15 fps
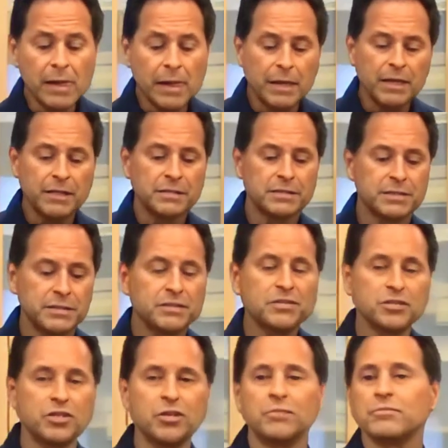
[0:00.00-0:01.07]
It is this
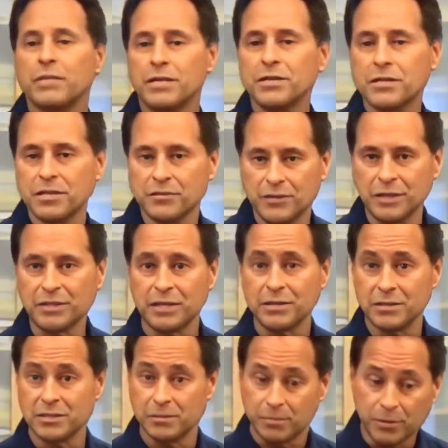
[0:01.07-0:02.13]
accumulation of
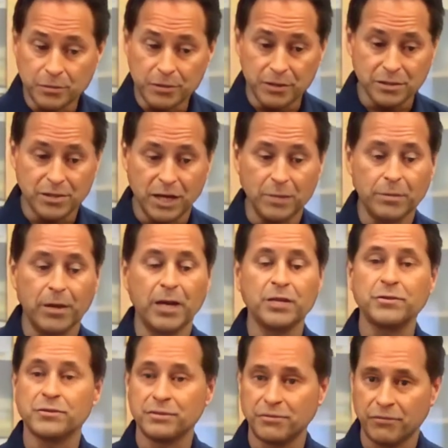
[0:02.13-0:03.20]
undigested proteins,
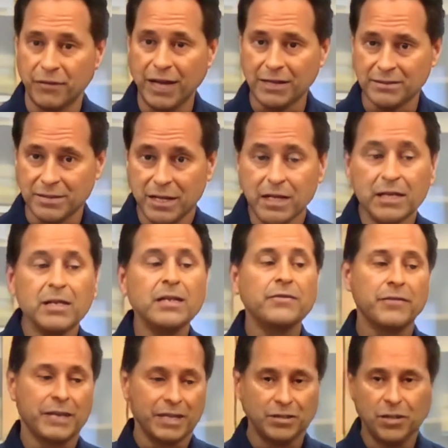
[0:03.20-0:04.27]
carbohydrates, and fats
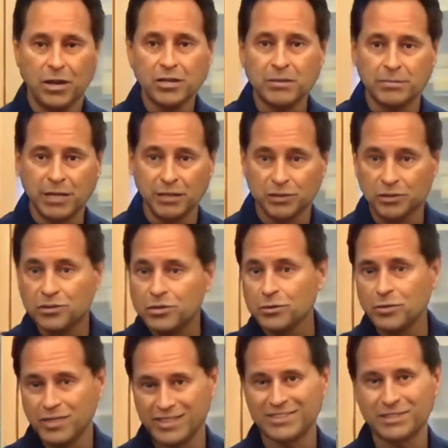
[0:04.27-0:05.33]
that I talk about due to
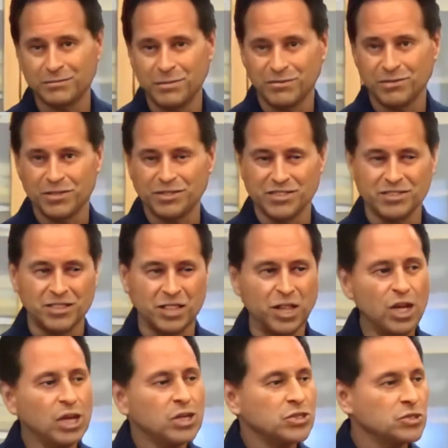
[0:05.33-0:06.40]
an enzyme deficiency.
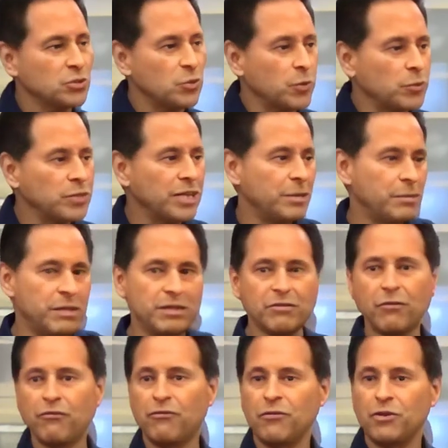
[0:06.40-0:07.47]
So when we keep eating
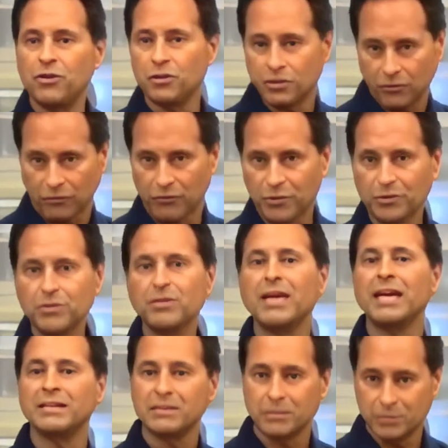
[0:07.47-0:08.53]
cooked food,
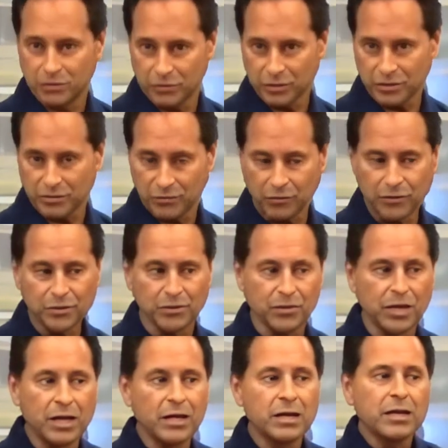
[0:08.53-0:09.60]
enzyme deficient
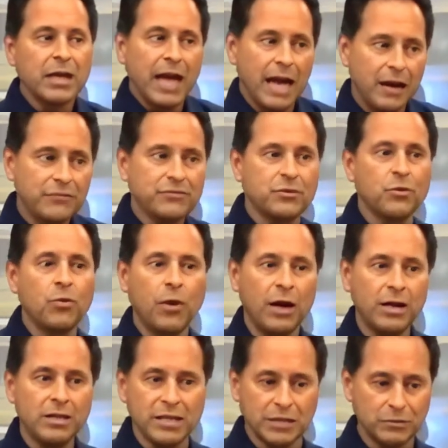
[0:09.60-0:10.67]
food, after a
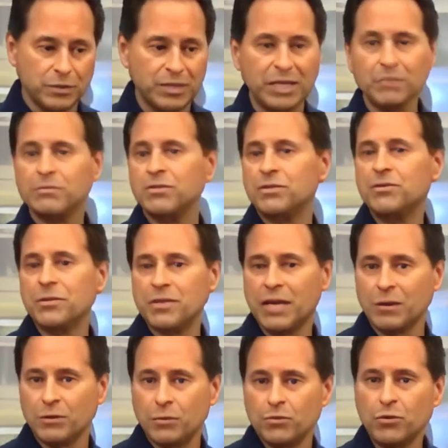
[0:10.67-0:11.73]
while, as we keep doing
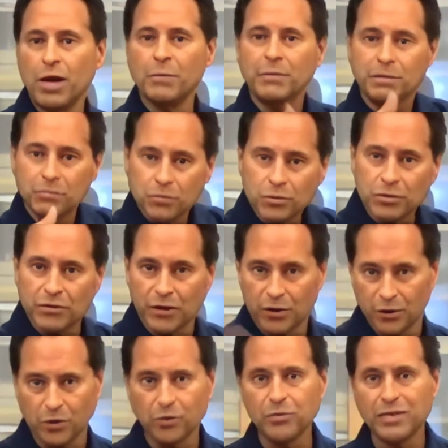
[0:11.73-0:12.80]
that, we're robbing more of our
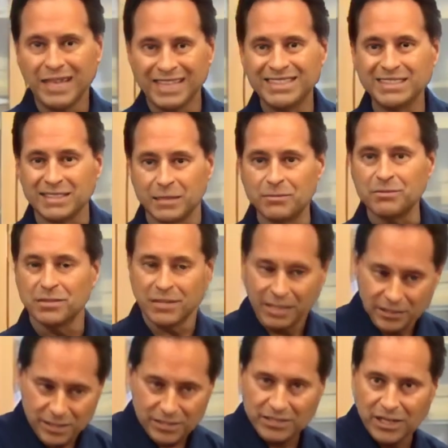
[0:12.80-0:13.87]
own enzymes to
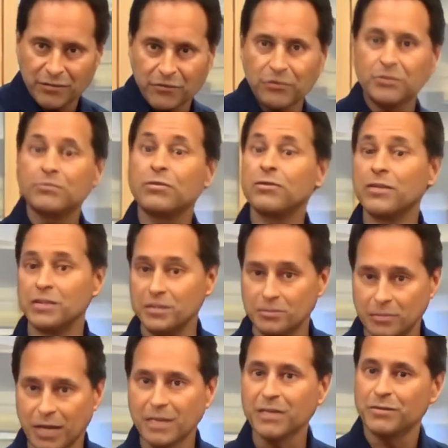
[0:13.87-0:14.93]
digest that food more than you
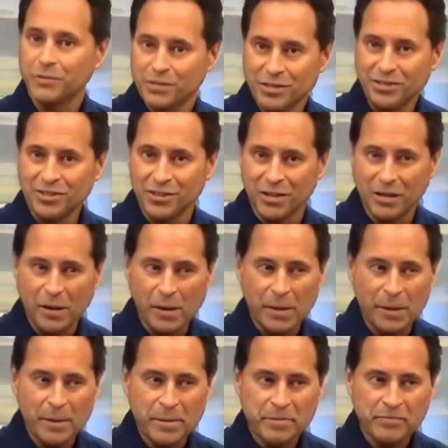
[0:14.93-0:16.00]
make in return.
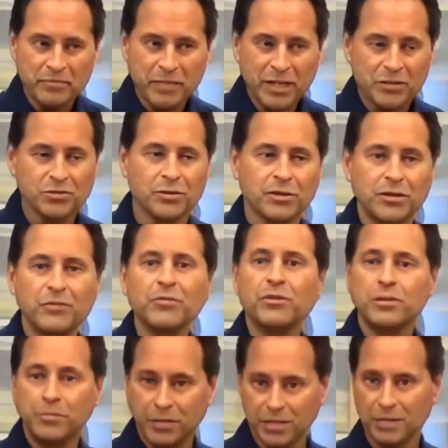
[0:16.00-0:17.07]
So therefore
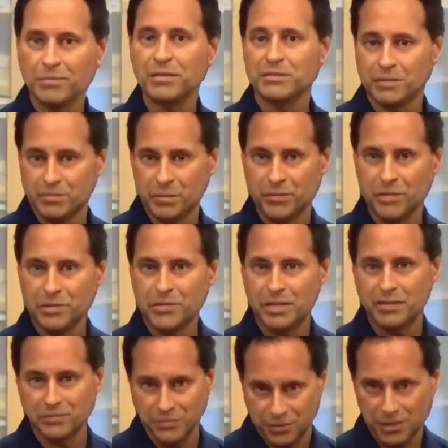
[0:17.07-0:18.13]
you become enzyme deficient
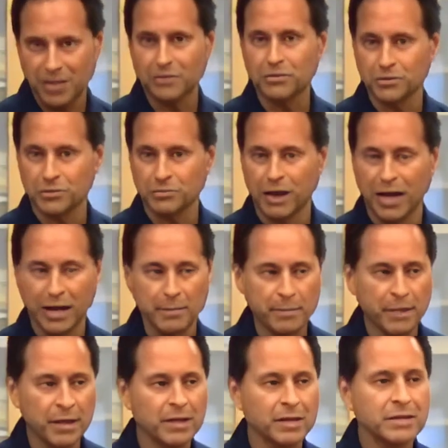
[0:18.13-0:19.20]
after time goes by.
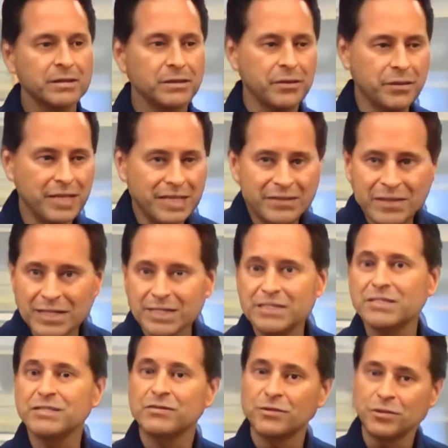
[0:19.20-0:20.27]
The thing of it
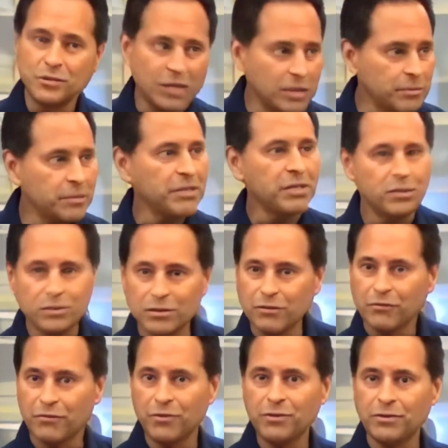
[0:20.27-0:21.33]
is that if you keep eating cooked
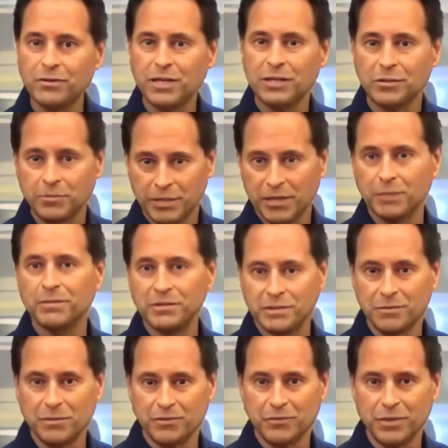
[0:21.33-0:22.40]
food and you become
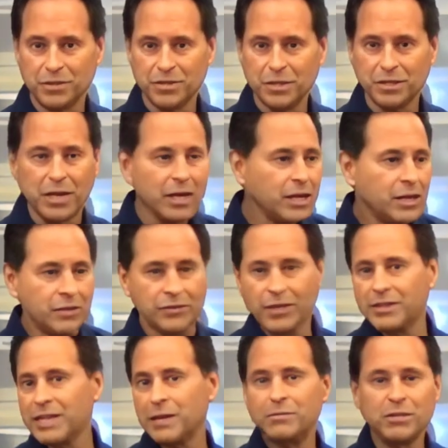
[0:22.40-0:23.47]
enzyme deficient,
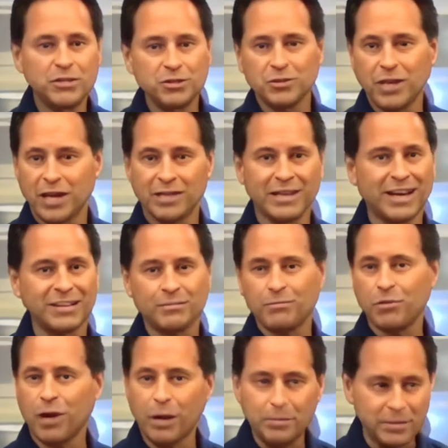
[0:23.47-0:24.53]
then that means you cannot
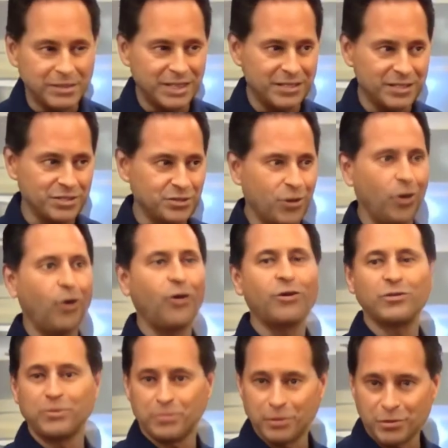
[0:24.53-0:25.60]
properly digest all
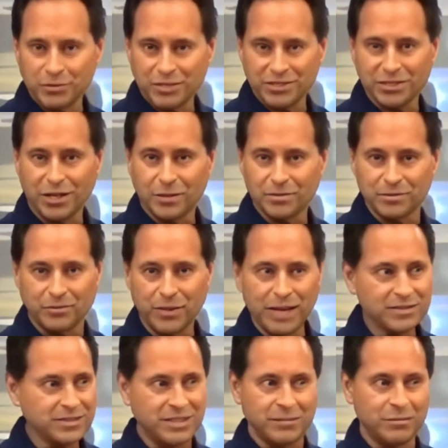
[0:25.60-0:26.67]
your proteins, carbs, and
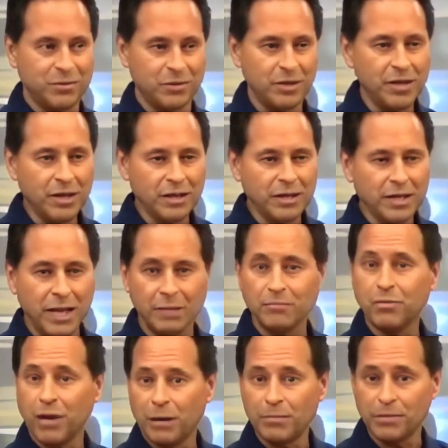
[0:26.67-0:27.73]
fats anymore, and
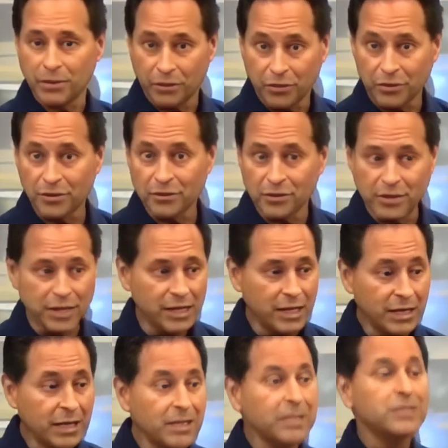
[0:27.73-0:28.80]
properly and thoroughly.
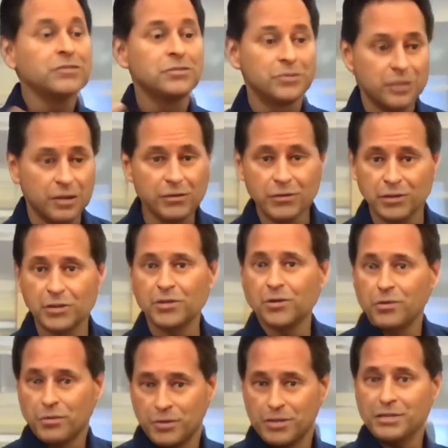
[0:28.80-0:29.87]
So therefore you
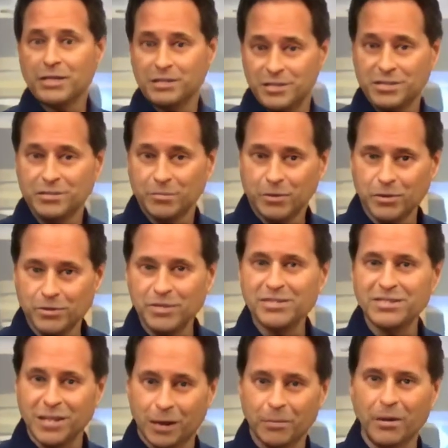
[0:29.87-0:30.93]
go with undigested
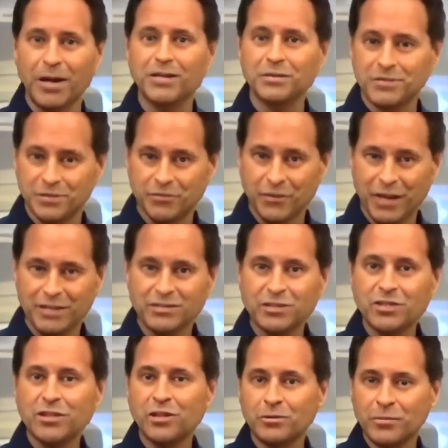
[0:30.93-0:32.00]
proteins, carbohydrates, and fats that
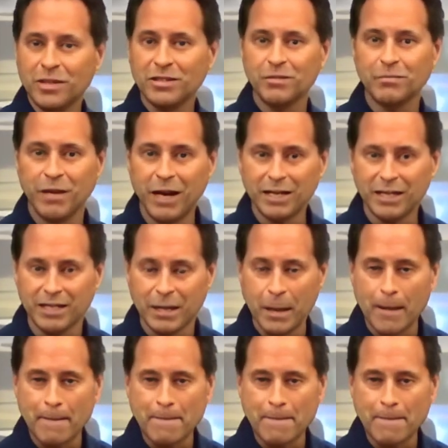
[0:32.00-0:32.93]
accumulate in the body.